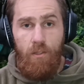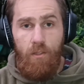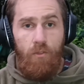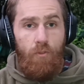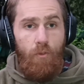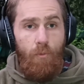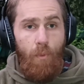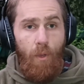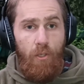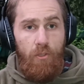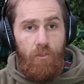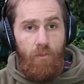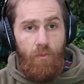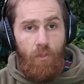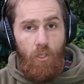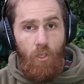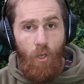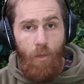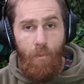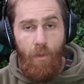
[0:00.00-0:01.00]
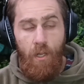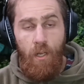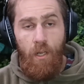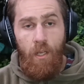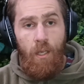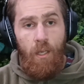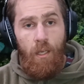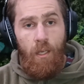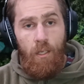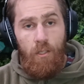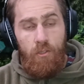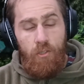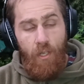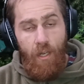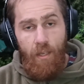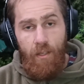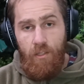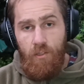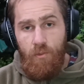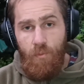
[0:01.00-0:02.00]
for most of the common
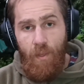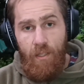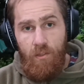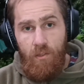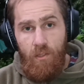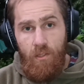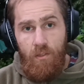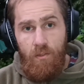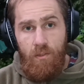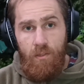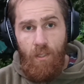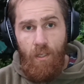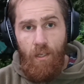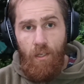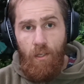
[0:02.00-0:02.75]
Australian species.